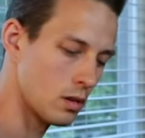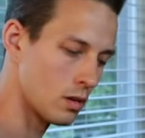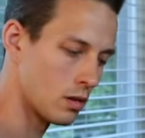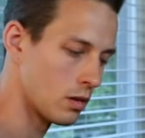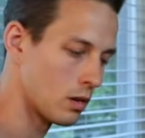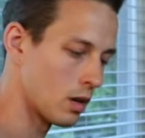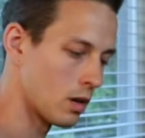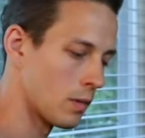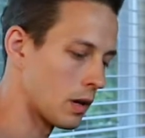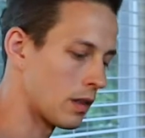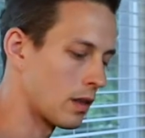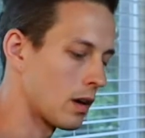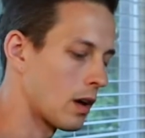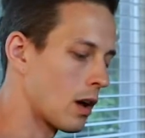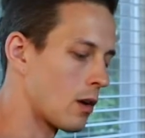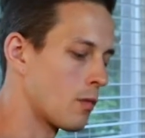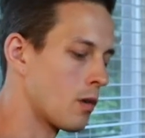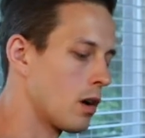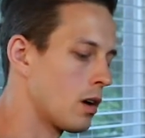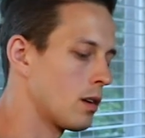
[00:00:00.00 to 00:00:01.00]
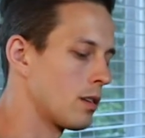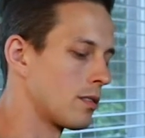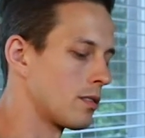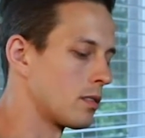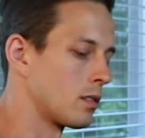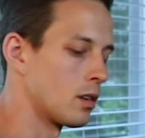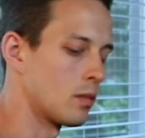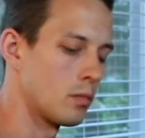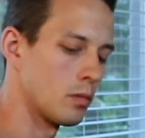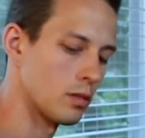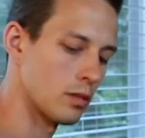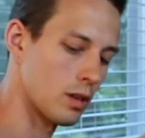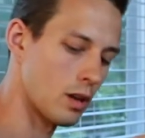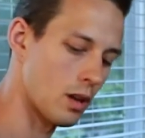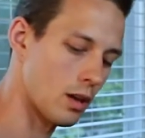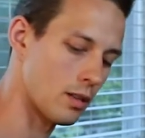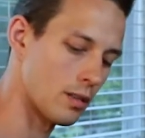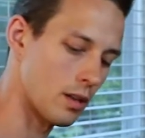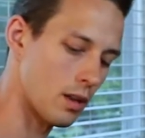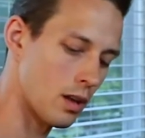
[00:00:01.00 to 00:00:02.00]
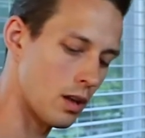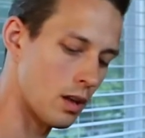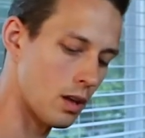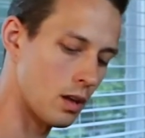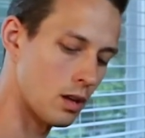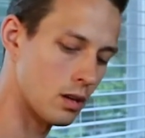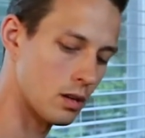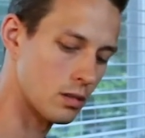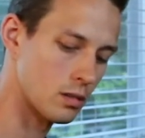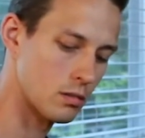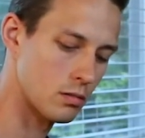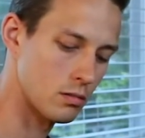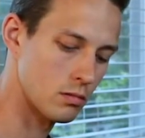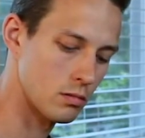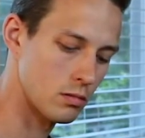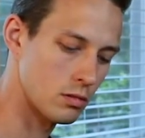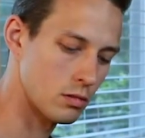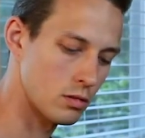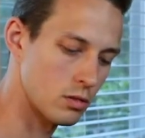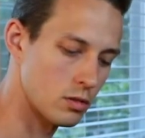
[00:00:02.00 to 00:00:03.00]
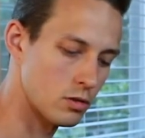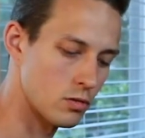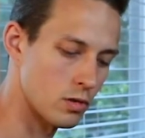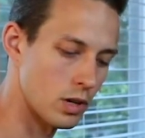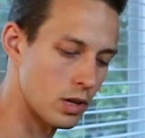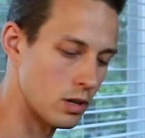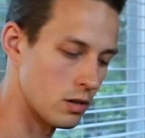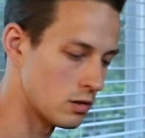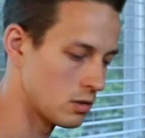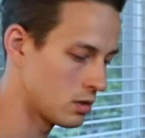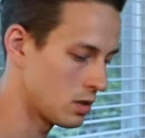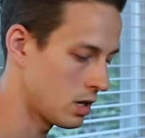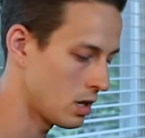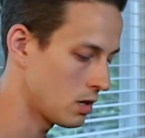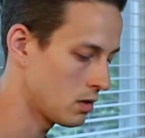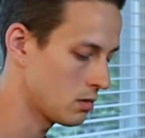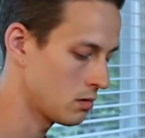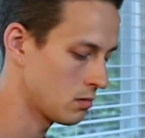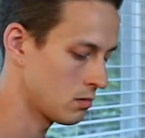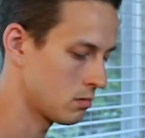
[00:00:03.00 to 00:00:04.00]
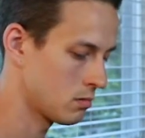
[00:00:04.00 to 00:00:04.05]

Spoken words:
Good thing about the Gaiwan is it doubles as a strainer stand.